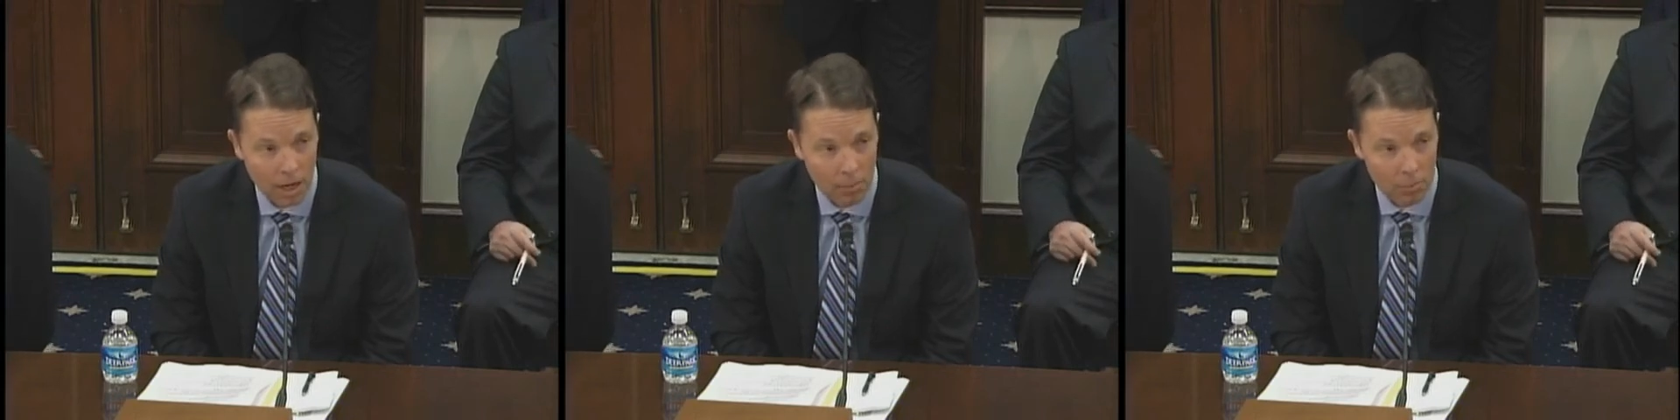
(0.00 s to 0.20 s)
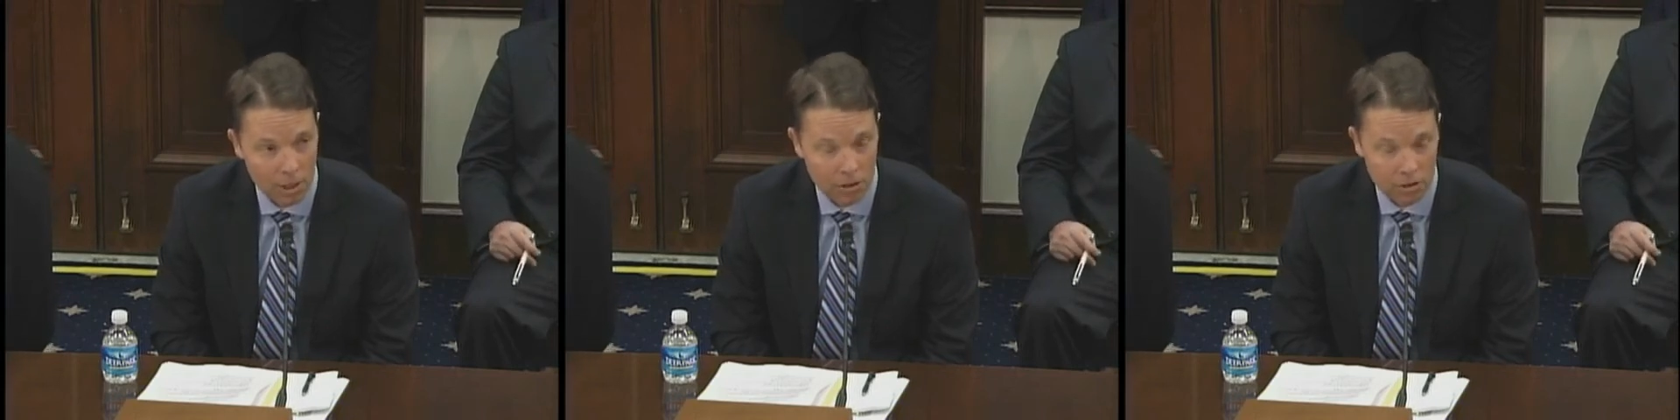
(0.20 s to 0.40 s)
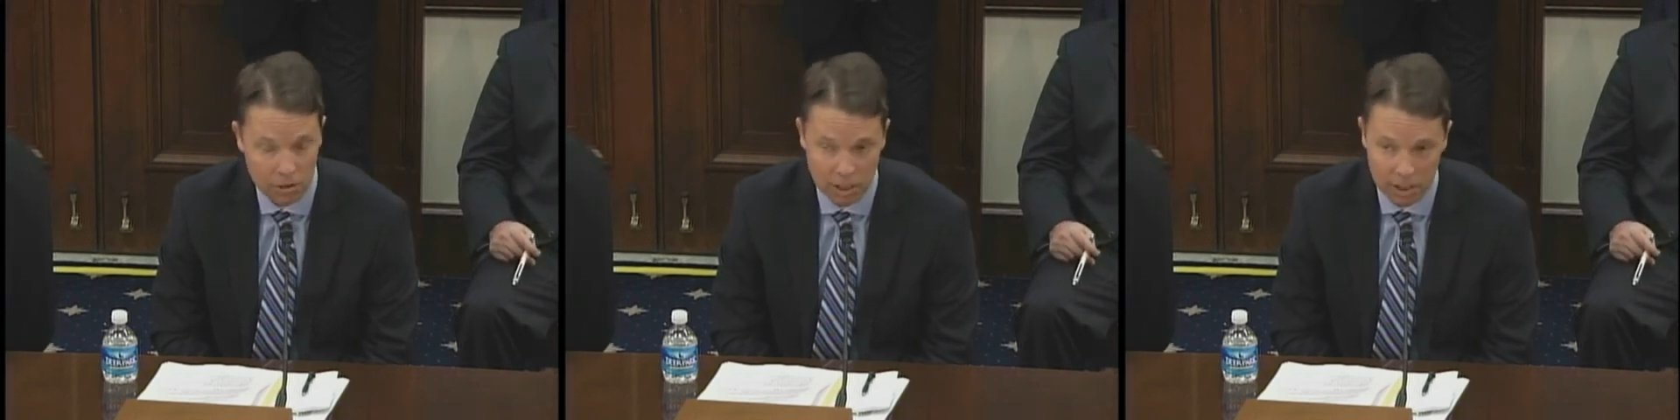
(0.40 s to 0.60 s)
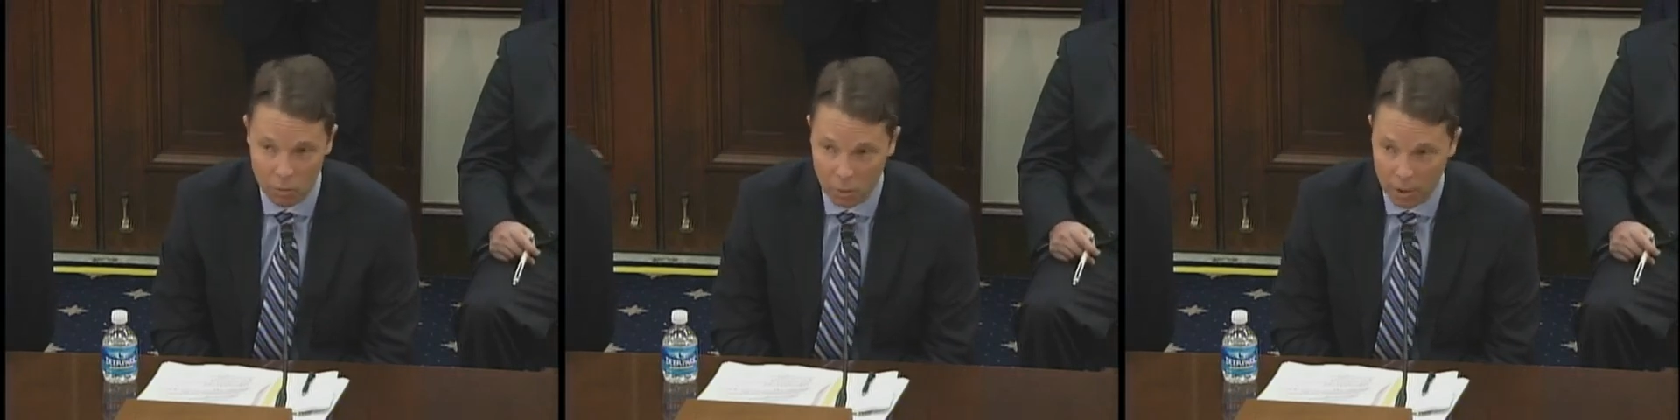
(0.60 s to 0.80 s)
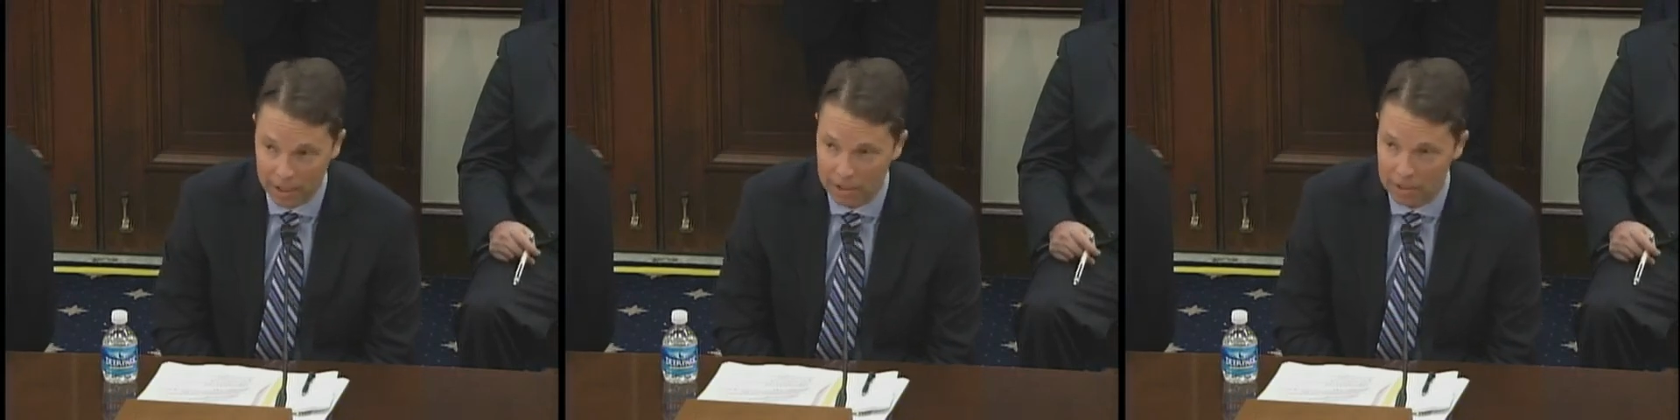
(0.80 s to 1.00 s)
because they're kind of
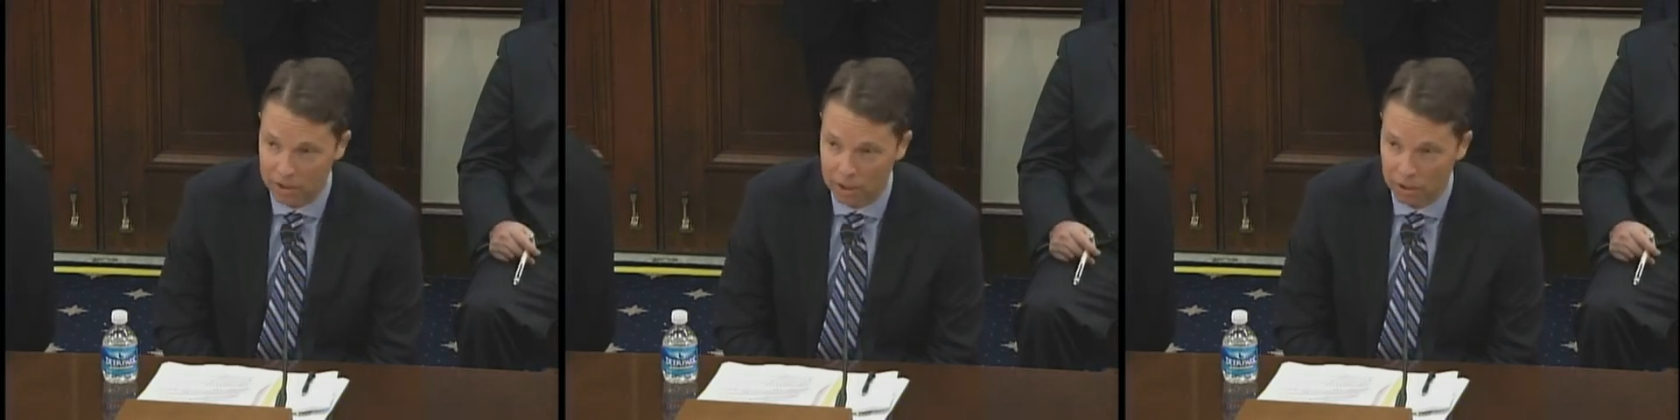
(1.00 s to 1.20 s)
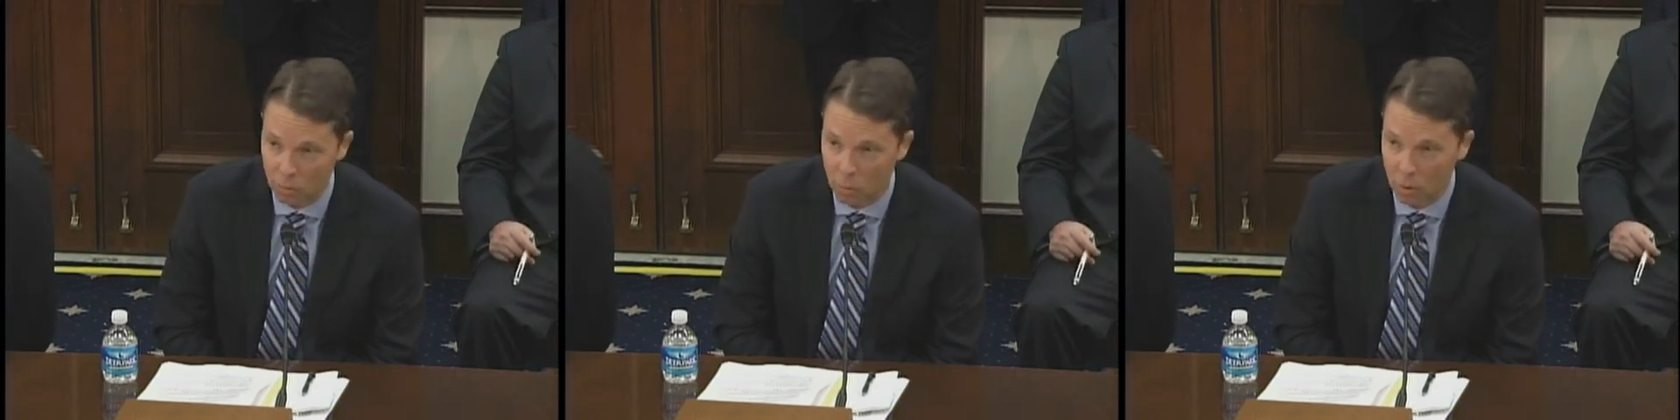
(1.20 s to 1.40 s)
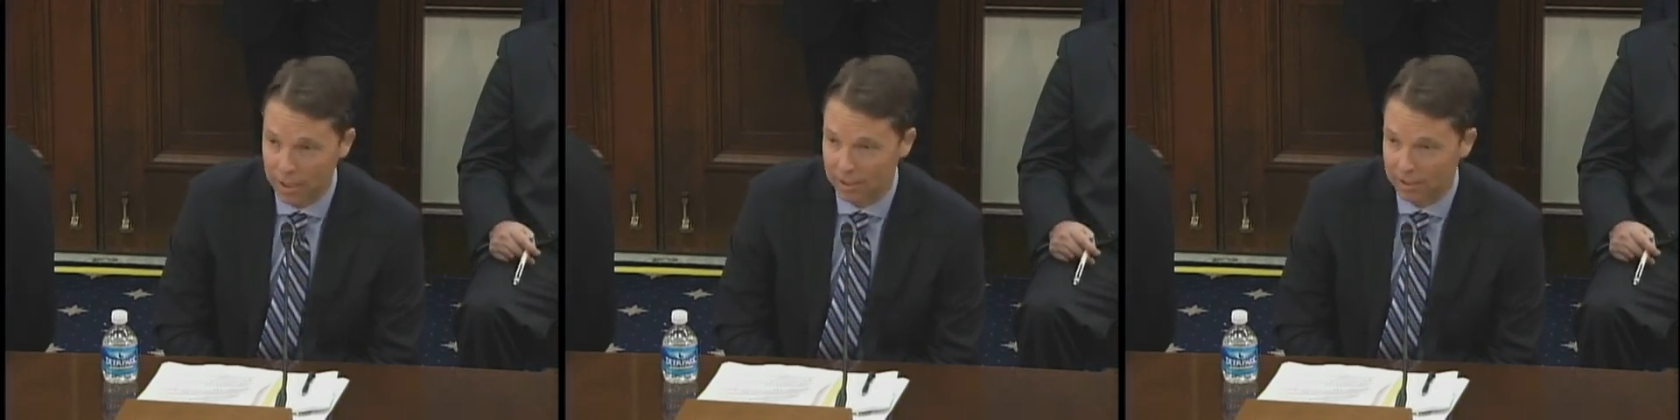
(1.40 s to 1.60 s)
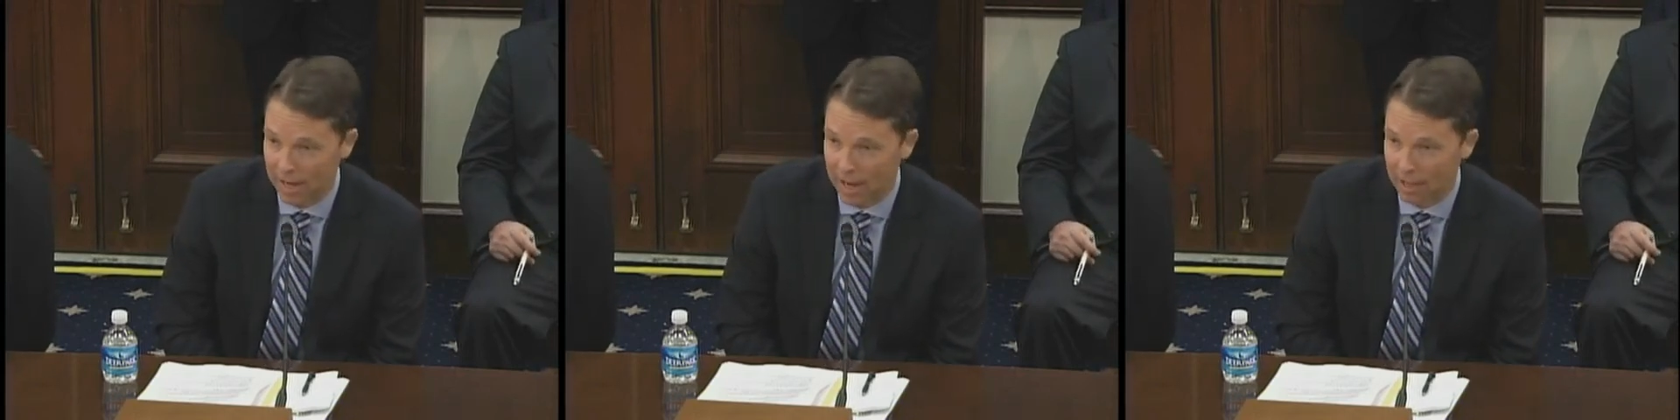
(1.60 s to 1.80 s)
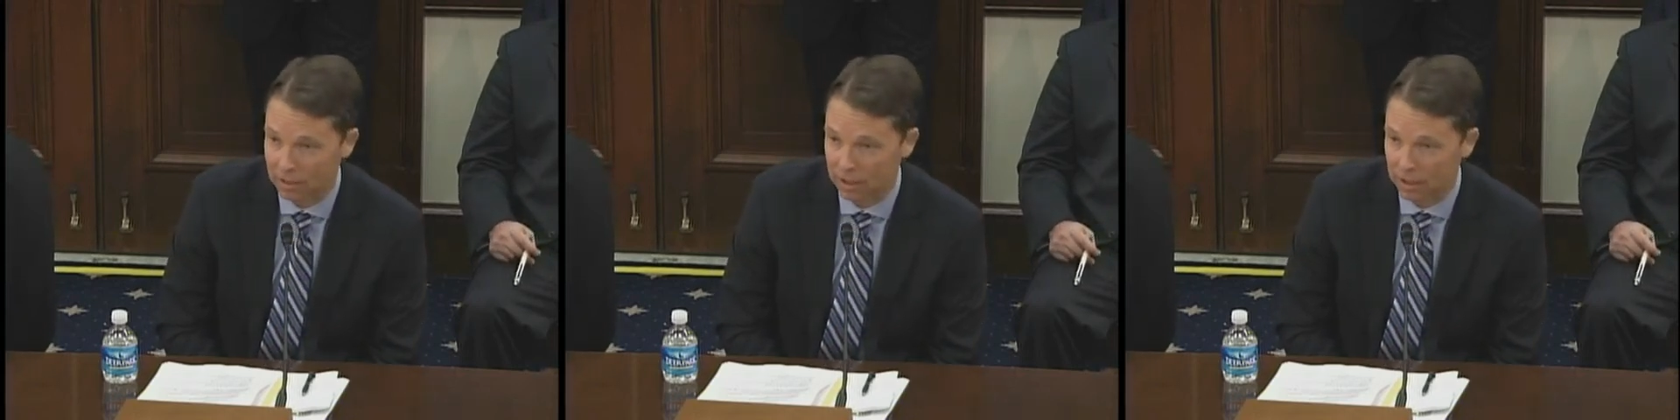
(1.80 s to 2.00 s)
waiting to see what
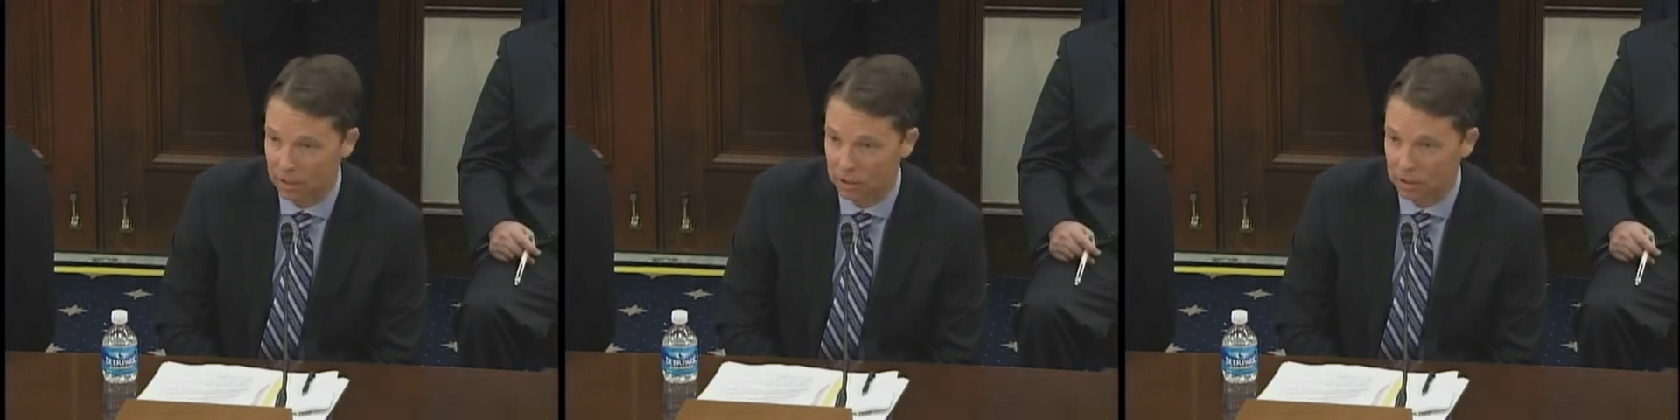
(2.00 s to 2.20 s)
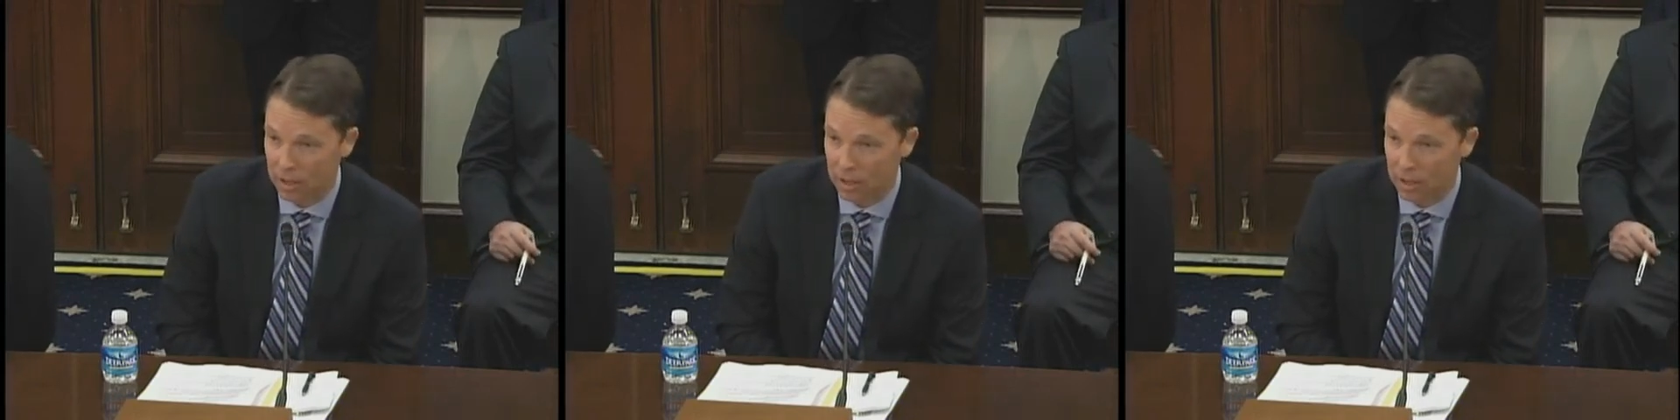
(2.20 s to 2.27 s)
exactly